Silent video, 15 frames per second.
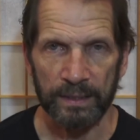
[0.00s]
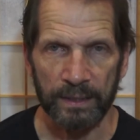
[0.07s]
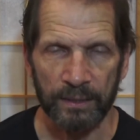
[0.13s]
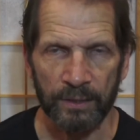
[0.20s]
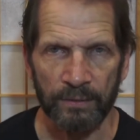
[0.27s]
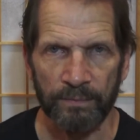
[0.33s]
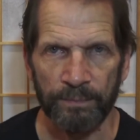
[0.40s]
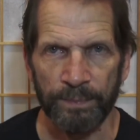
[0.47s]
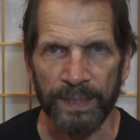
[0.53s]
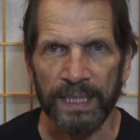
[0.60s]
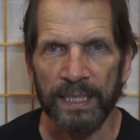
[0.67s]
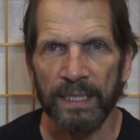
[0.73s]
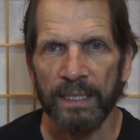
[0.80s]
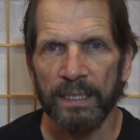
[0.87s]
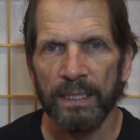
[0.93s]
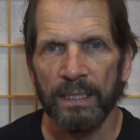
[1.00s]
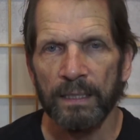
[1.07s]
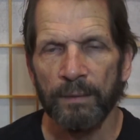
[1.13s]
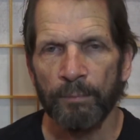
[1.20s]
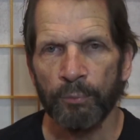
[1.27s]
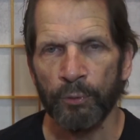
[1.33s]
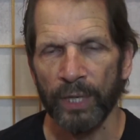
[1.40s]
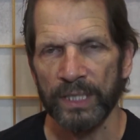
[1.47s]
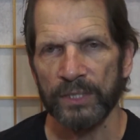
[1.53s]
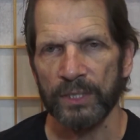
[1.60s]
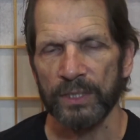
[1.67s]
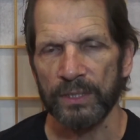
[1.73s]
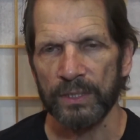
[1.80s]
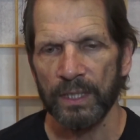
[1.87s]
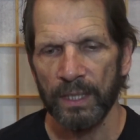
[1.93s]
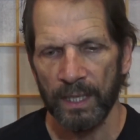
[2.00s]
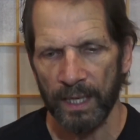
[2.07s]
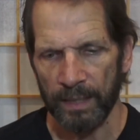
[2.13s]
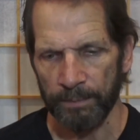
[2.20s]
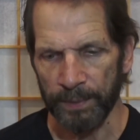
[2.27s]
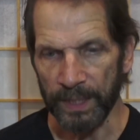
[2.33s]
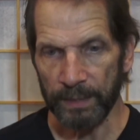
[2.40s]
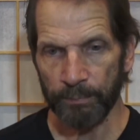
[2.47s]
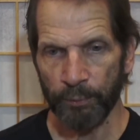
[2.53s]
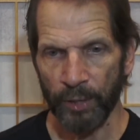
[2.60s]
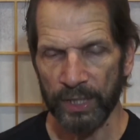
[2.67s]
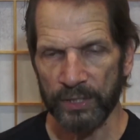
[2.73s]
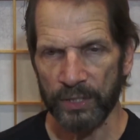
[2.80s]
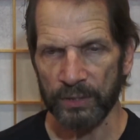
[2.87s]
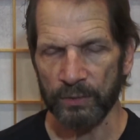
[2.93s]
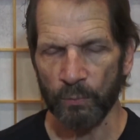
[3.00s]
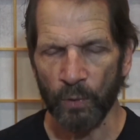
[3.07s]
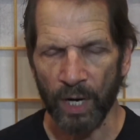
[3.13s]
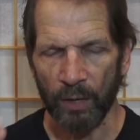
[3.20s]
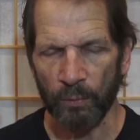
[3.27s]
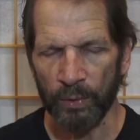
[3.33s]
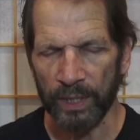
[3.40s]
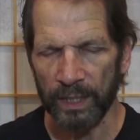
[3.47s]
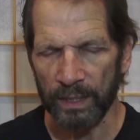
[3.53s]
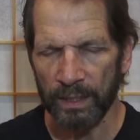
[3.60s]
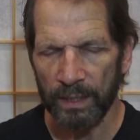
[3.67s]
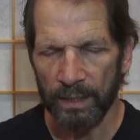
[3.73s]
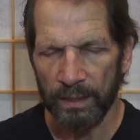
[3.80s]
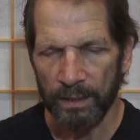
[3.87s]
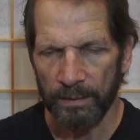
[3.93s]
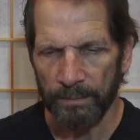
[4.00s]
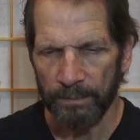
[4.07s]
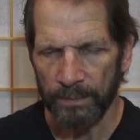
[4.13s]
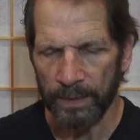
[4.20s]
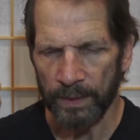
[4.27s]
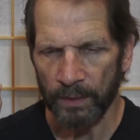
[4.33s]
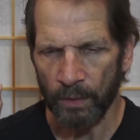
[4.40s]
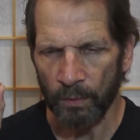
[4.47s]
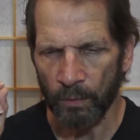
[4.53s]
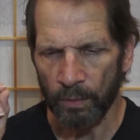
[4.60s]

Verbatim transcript: you know, being present and being present while we, you know,